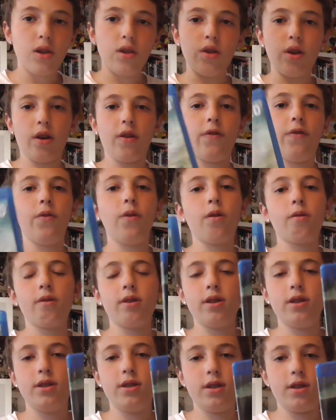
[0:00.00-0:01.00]
Look
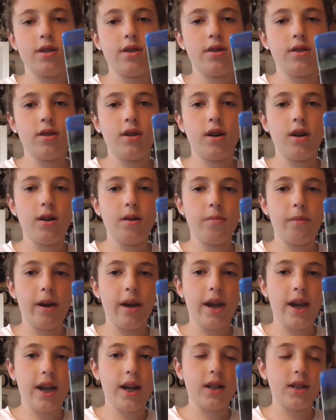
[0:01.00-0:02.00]
forward to my
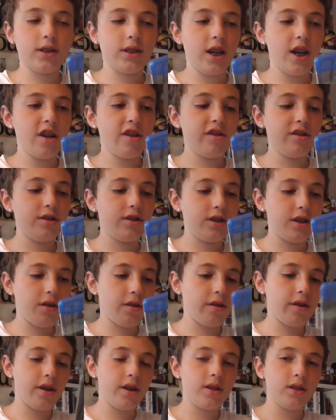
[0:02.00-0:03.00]
analyzation
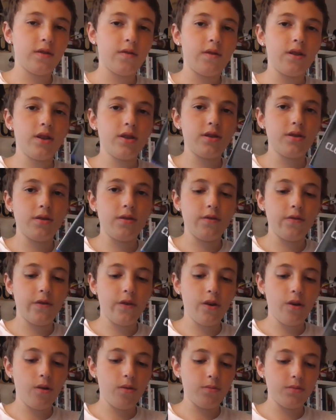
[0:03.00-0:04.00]
series of these two
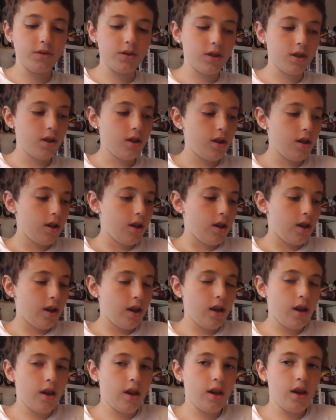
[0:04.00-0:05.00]
films.
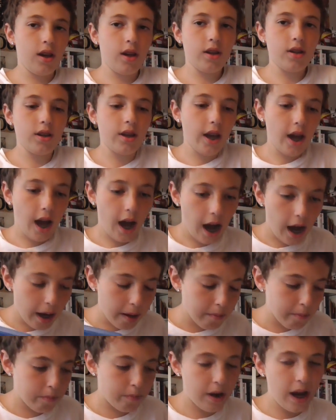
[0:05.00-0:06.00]
And yeah,
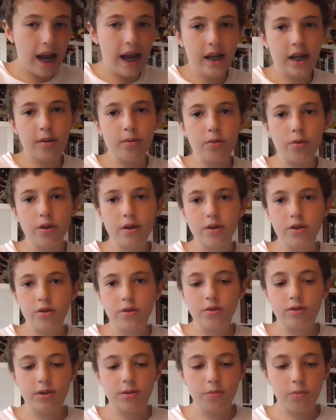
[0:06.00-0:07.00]
I'm back. I'm going to
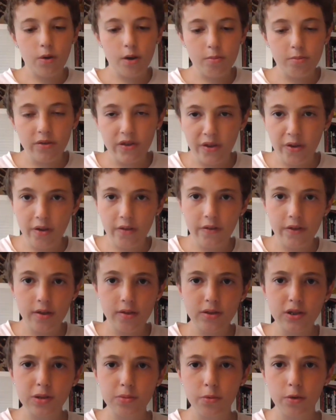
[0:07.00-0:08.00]
do some more movie
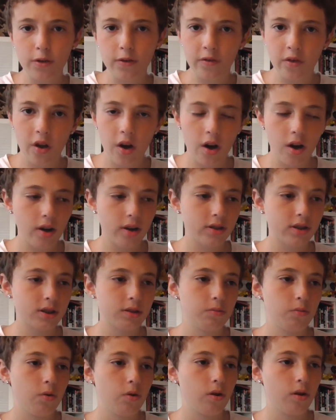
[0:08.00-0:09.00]
reviews, some more vlogs,
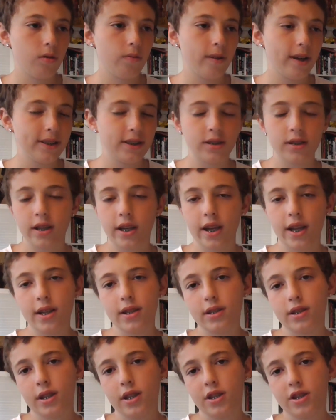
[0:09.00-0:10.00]
some more wrestling
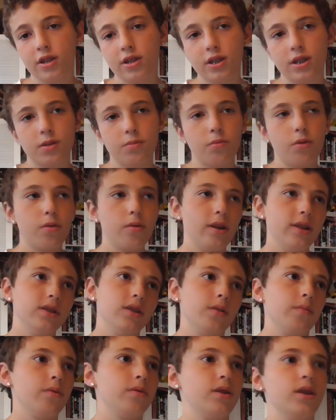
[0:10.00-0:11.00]
analyzations, some more
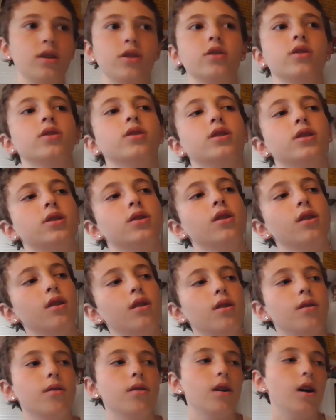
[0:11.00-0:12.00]
wrestling predictions,
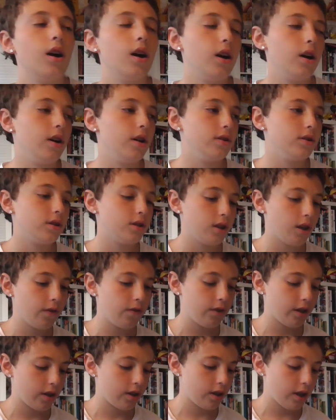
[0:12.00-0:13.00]
and
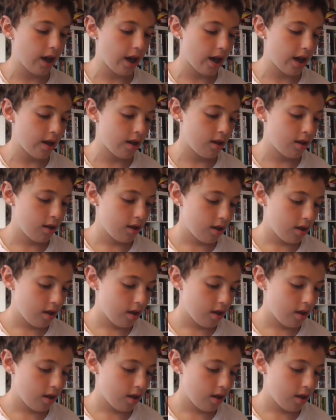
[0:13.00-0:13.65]
stuff like that.